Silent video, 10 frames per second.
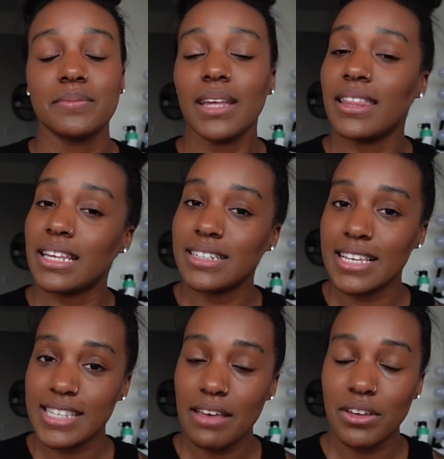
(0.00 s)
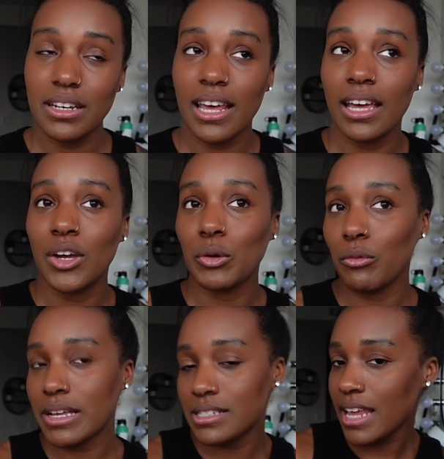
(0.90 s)
And then day 7,
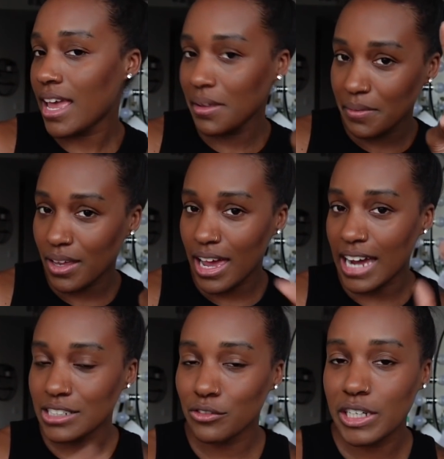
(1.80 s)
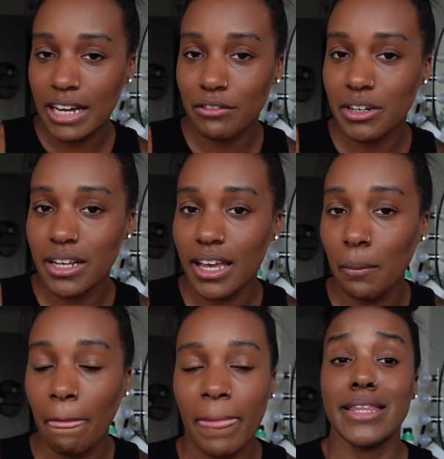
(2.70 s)
rest day, active recovery
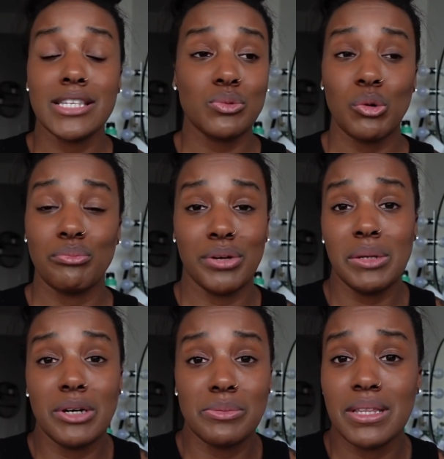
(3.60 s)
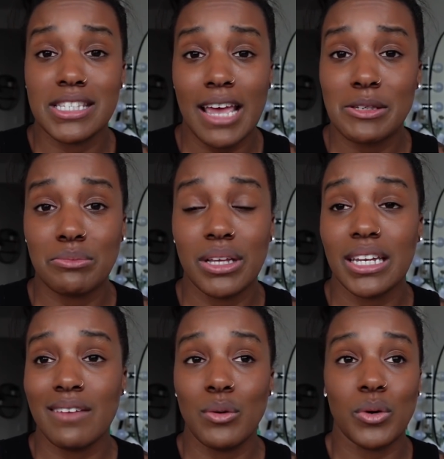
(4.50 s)
day. This will pretty much be the same
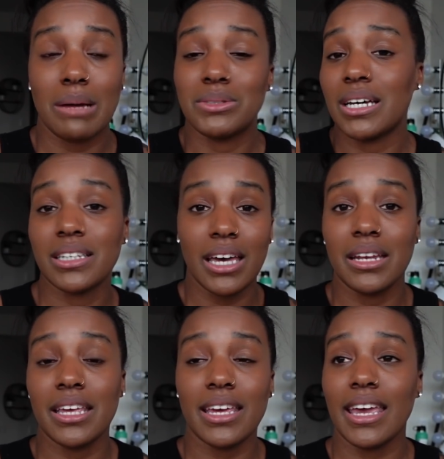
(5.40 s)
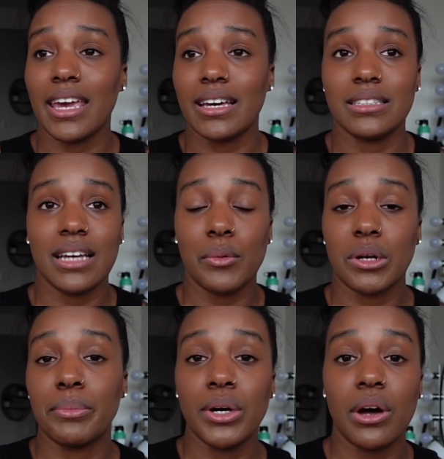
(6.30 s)
split even when I'm done cutting and I
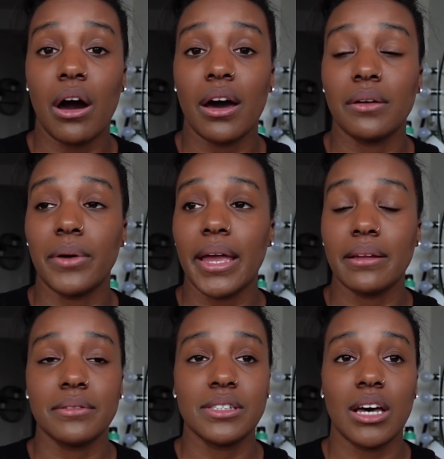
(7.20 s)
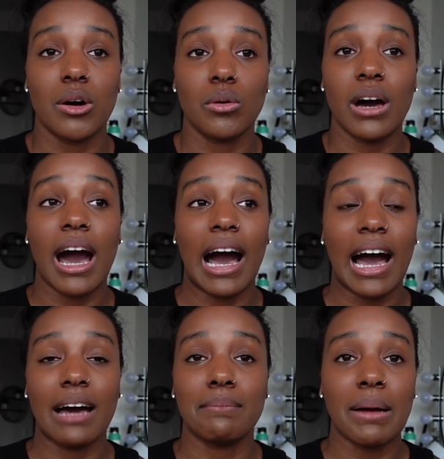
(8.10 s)
want to put on weight. So
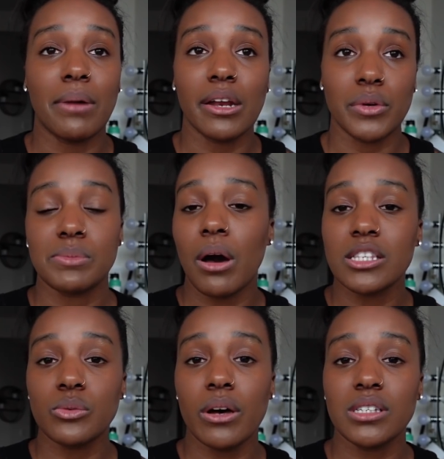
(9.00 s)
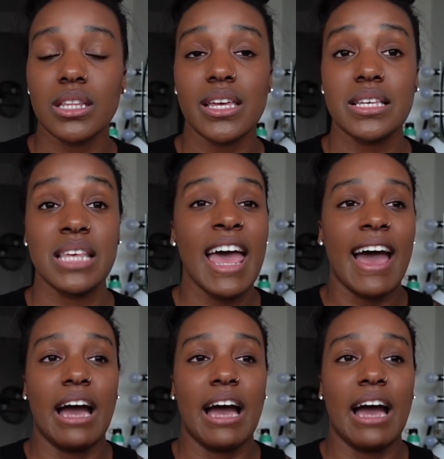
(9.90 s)
my body responds well to this.